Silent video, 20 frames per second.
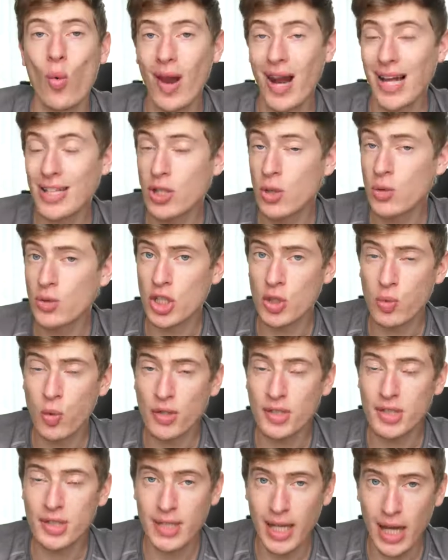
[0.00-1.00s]
Well, I don't just
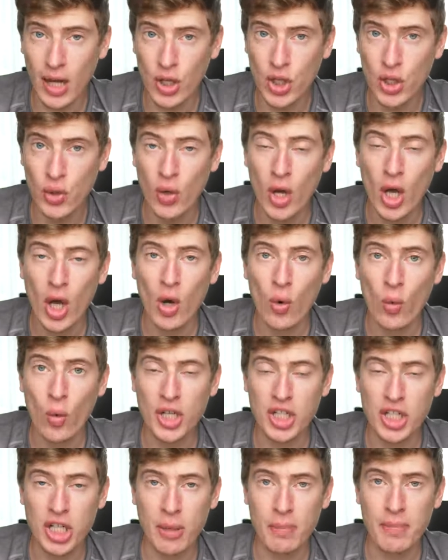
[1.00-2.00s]
want to tell you
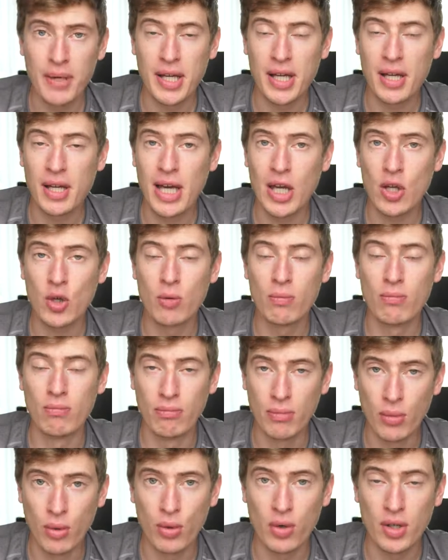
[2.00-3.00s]
which company can get you
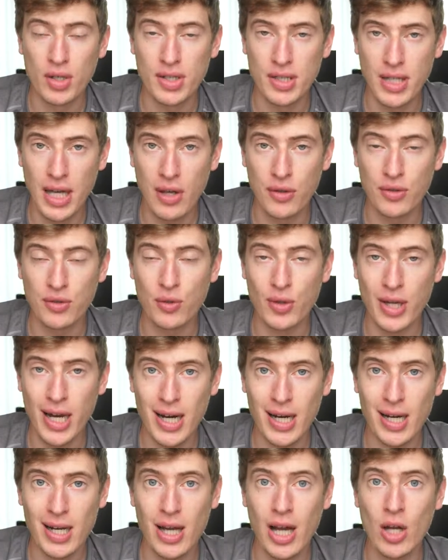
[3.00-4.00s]
more sales
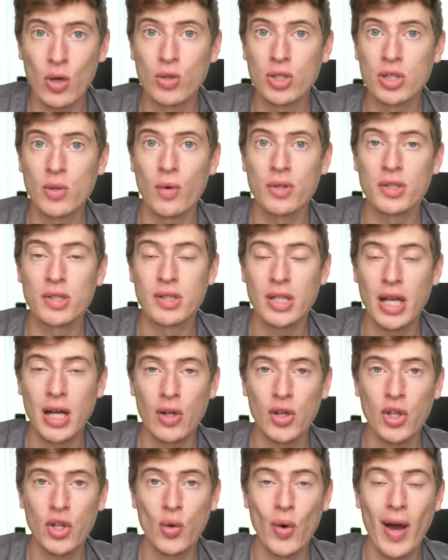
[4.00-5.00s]
organically. I also want to
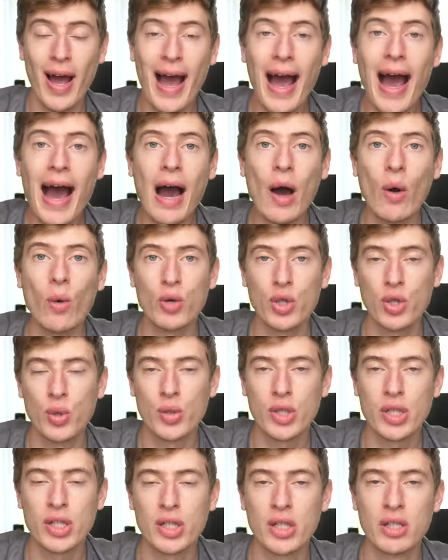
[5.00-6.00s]
tell you how you
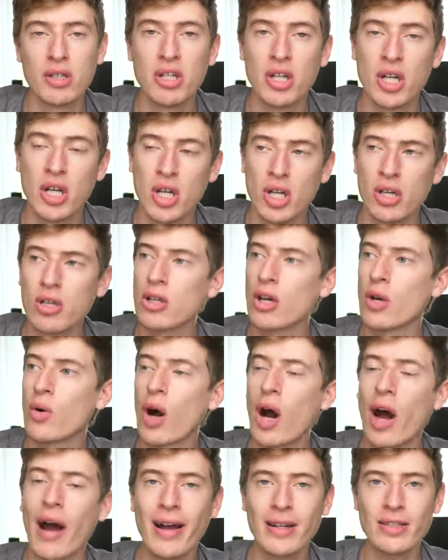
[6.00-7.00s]
can,
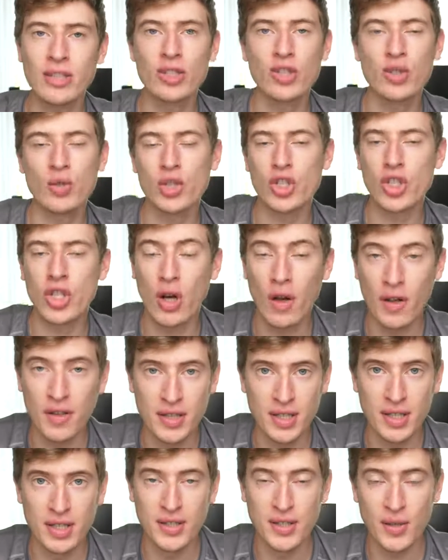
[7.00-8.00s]
heighten your
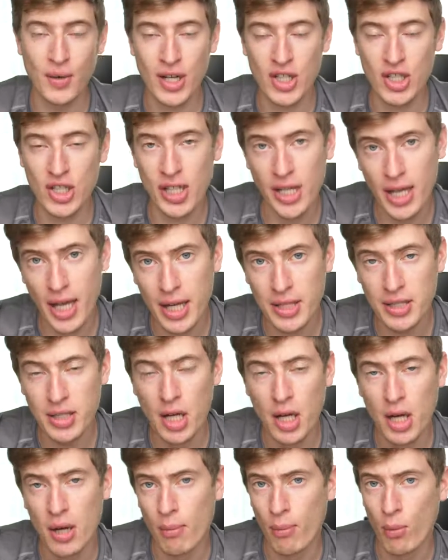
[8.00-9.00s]
chances to actually get
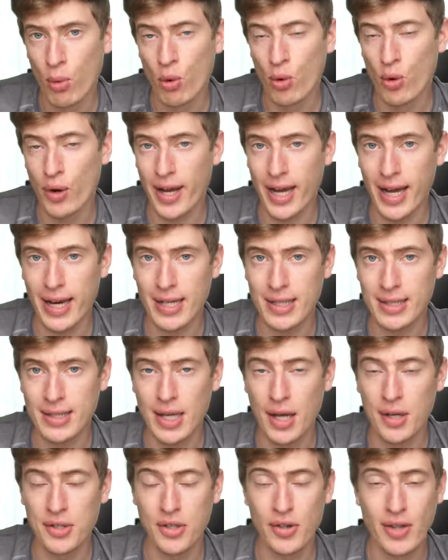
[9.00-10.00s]
more organic
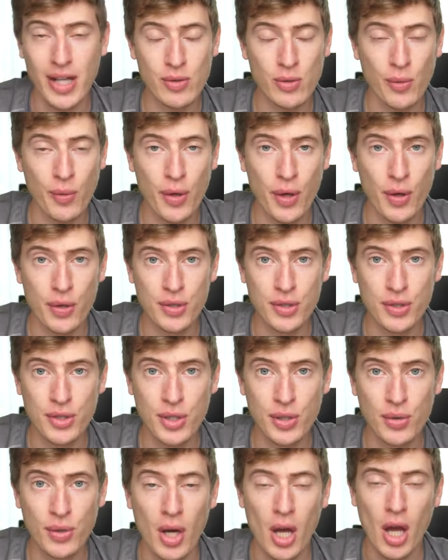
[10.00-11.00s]
sales. And that's what we're going to
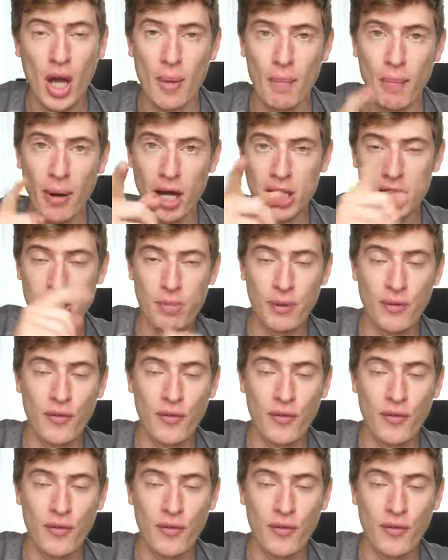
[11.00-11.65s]
do. But